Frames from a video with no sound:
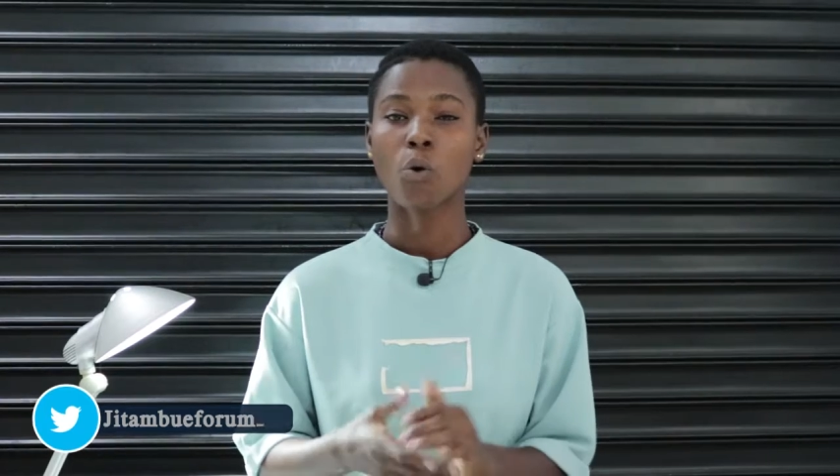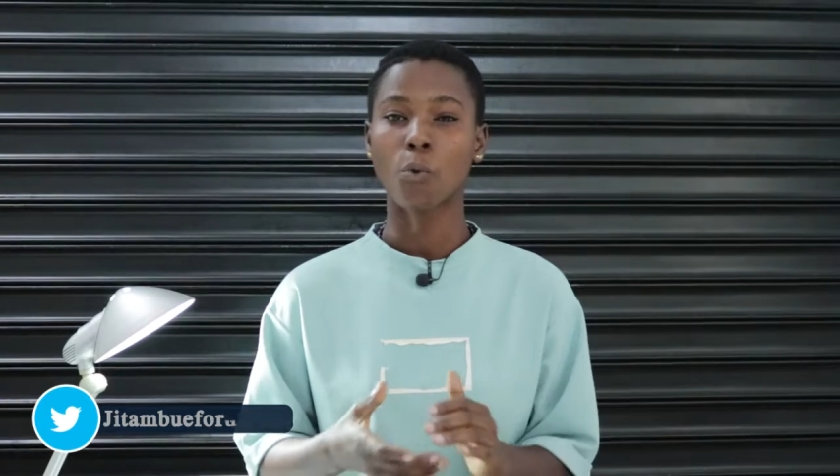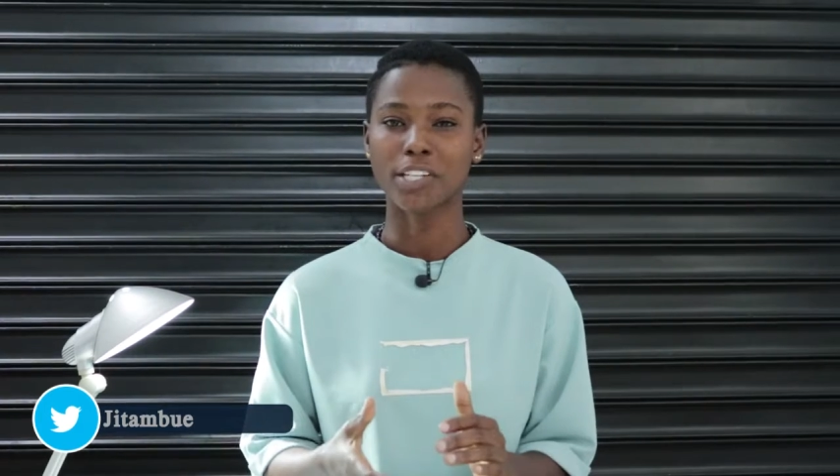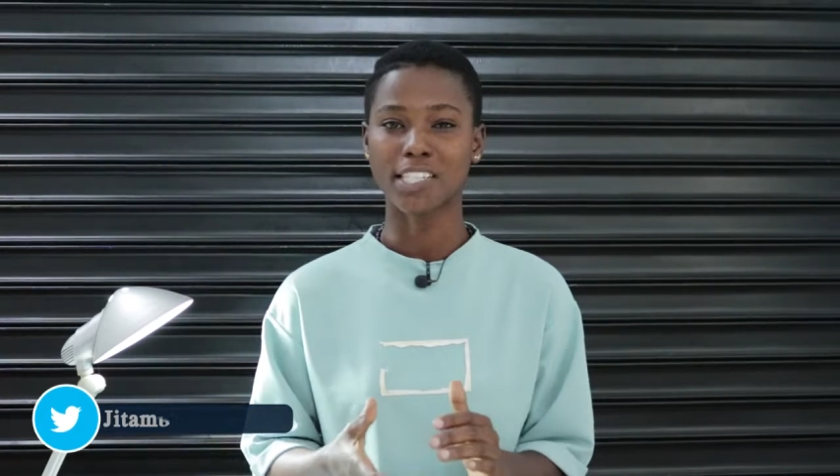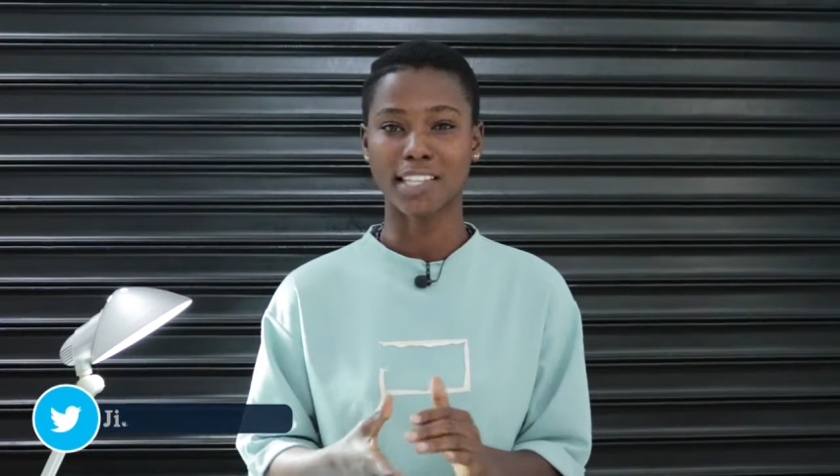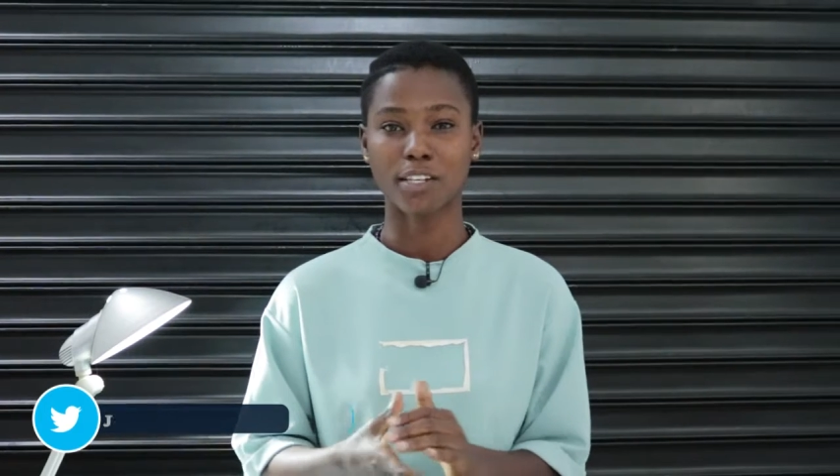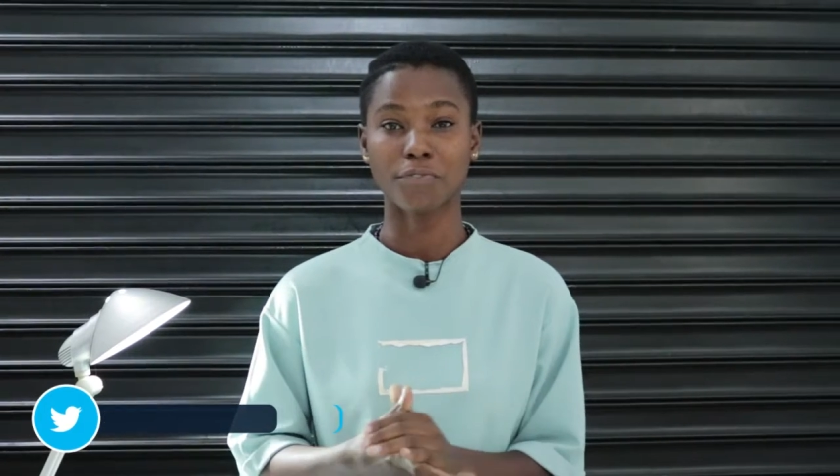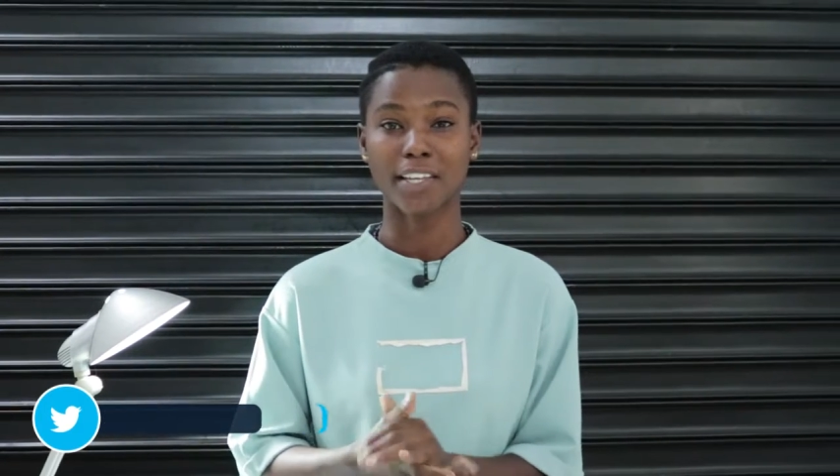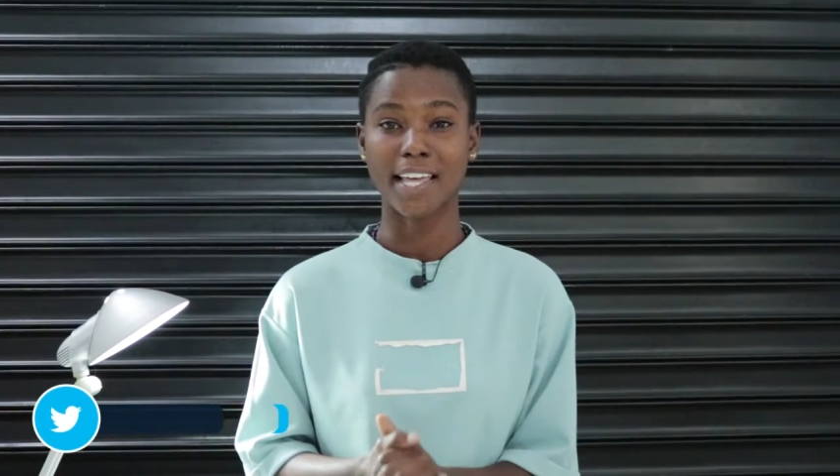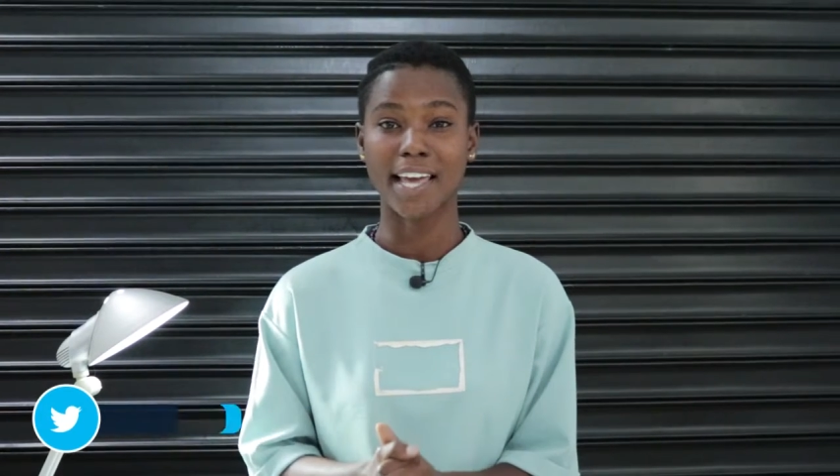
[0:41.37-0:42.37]
which at the end
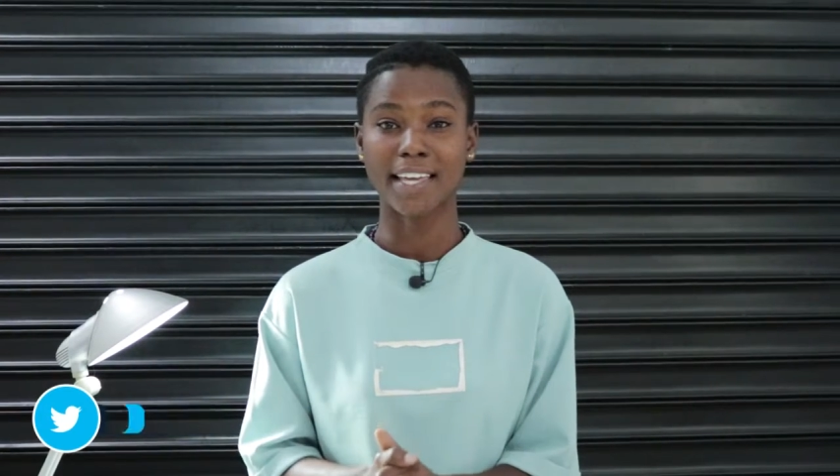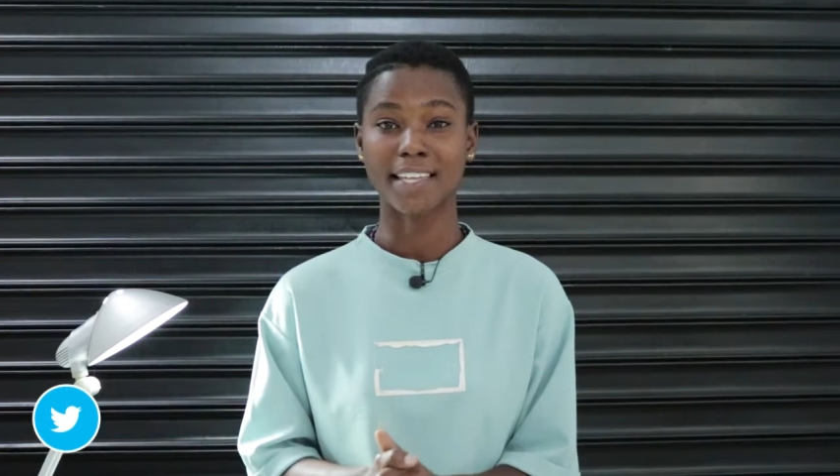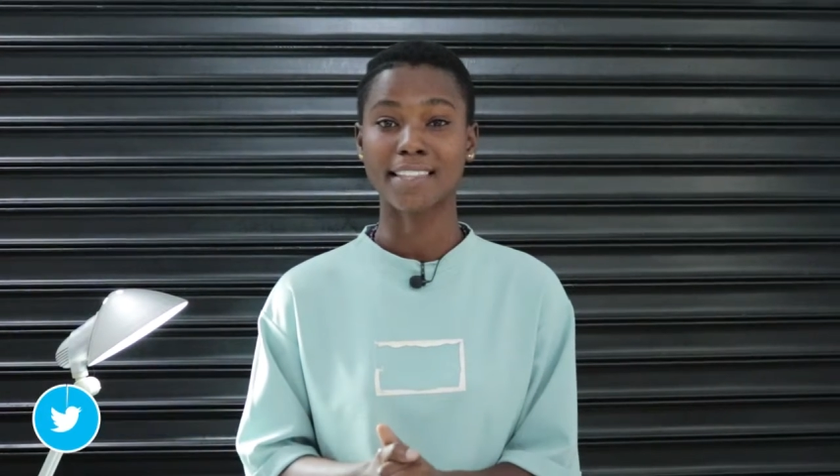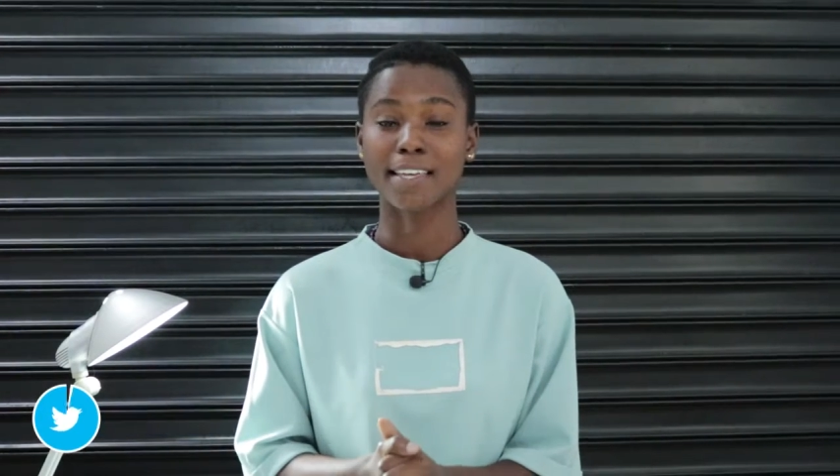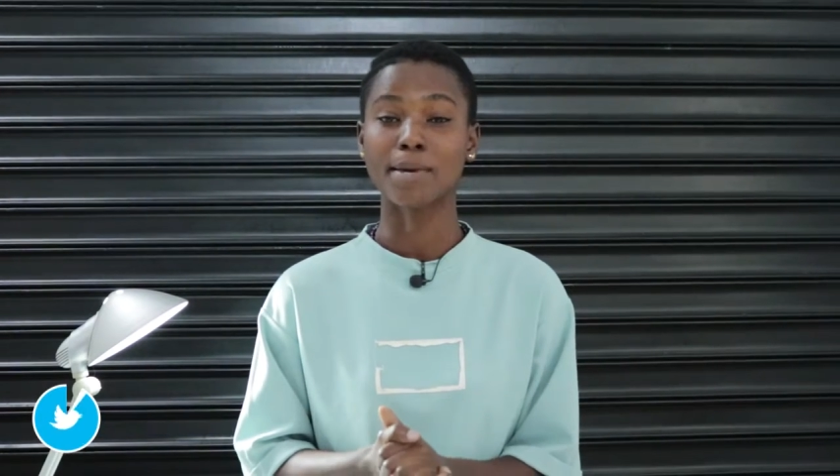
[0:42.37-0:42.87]
of the day, they